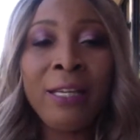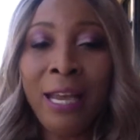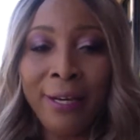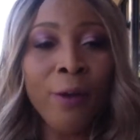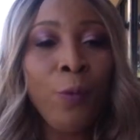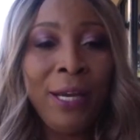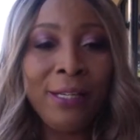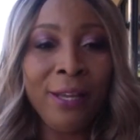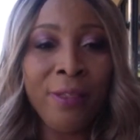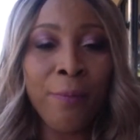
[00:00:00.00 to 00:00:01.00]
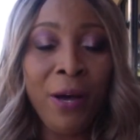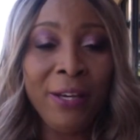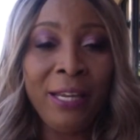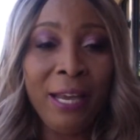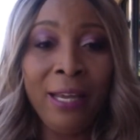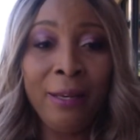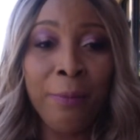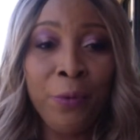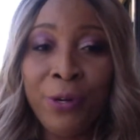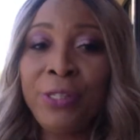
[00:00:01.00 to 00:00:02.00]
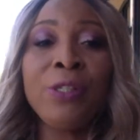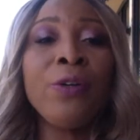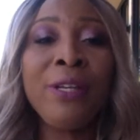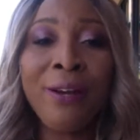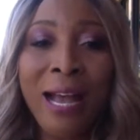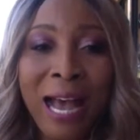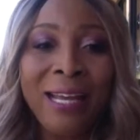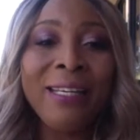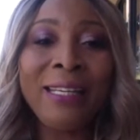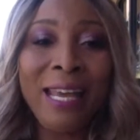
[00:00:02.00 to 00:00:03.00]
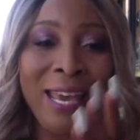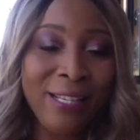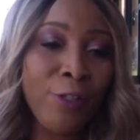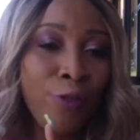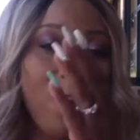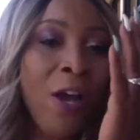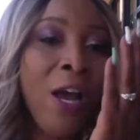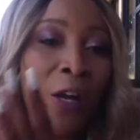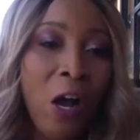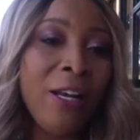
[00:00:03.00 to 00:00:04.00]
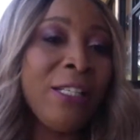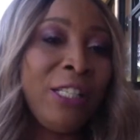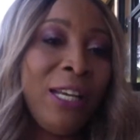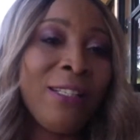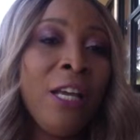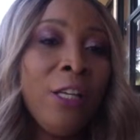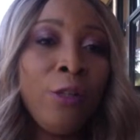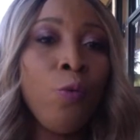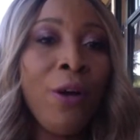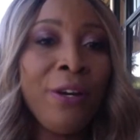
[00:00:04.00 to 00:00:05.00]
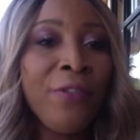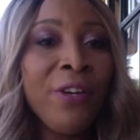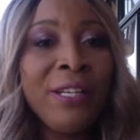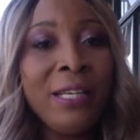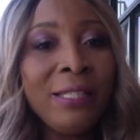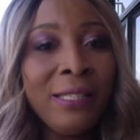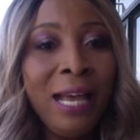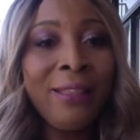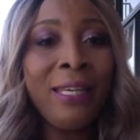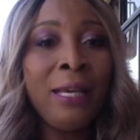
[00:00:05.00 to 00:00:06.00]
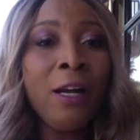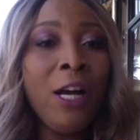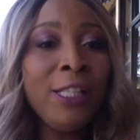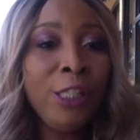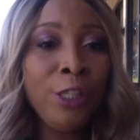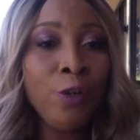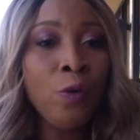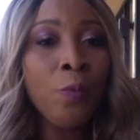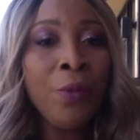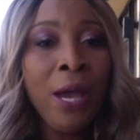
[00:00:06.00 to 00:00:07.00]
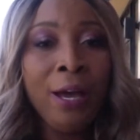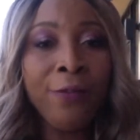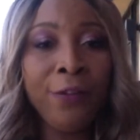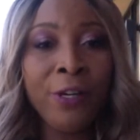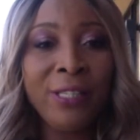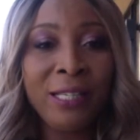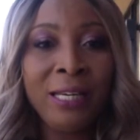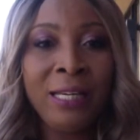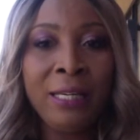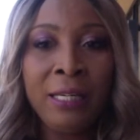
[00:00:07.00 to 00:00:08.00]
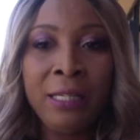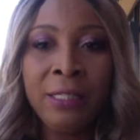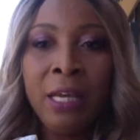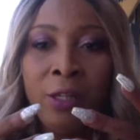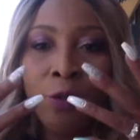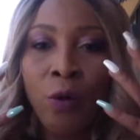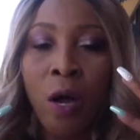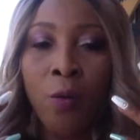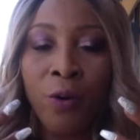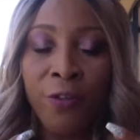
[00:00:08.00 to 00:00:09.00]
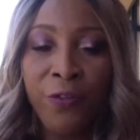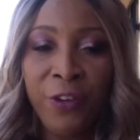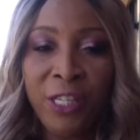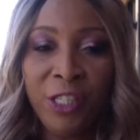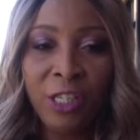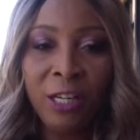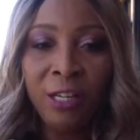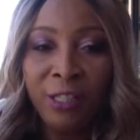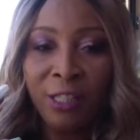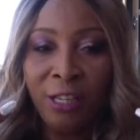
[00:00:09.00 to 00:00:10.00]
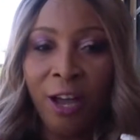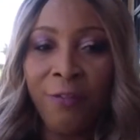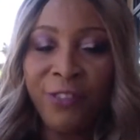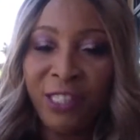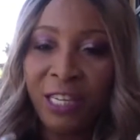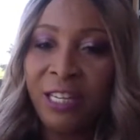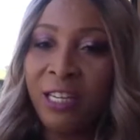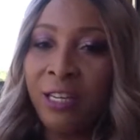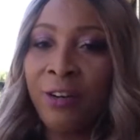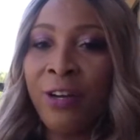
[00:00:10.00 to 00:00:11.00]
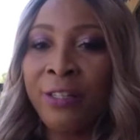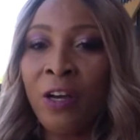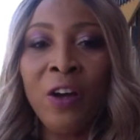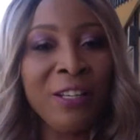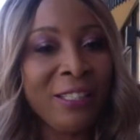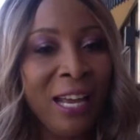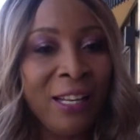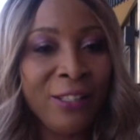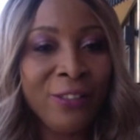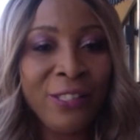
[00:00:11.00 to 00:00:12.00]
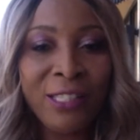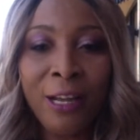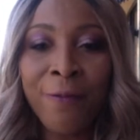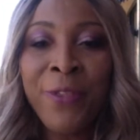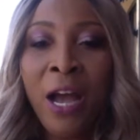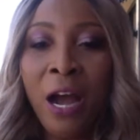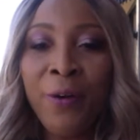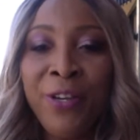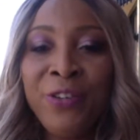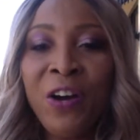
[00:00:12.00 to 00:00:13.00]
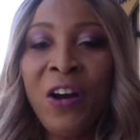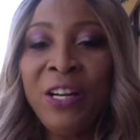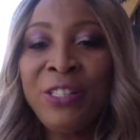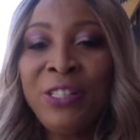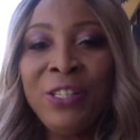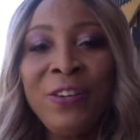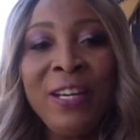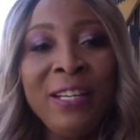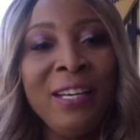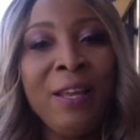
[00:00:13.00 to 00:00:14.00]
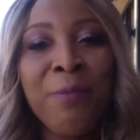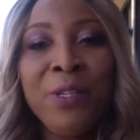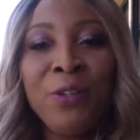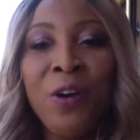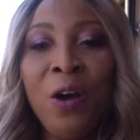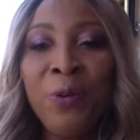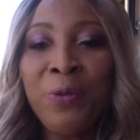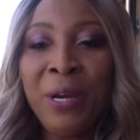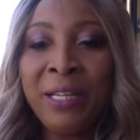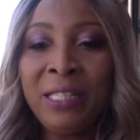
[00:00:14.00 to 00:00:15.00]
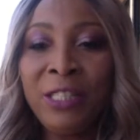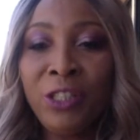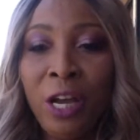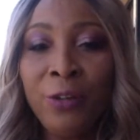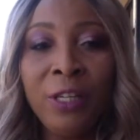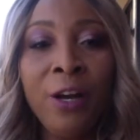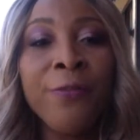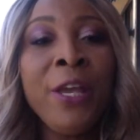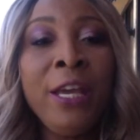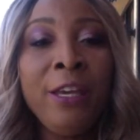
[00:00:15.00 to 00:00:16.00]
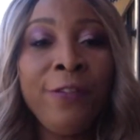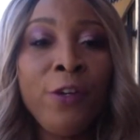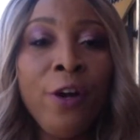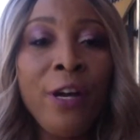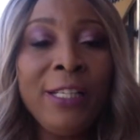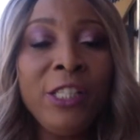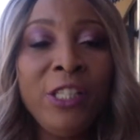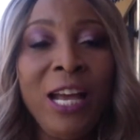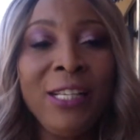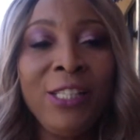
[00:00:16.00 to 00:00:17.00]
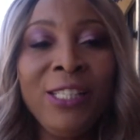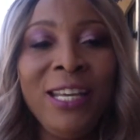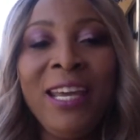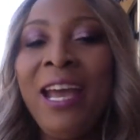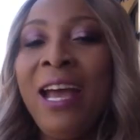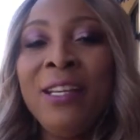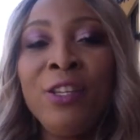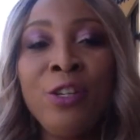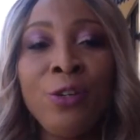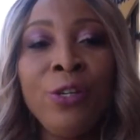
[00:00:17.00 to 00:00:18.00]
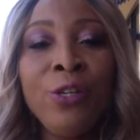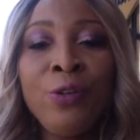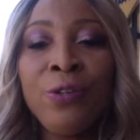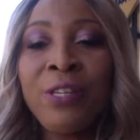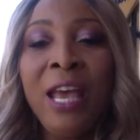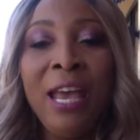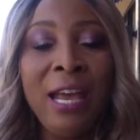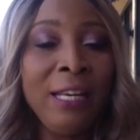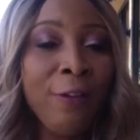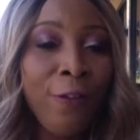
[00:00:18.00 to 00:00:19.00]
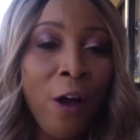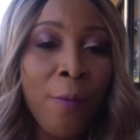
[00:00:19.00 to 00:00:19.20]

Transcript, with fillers: Cannot wait on the body anymore, so they're adding extra collagen to whatever it is that they consume. And for us ladies, to our facial stuff, skincare, and all of that good stuff. How are you all doing? Let me do our regular shout out. If you're on the chat today and you use any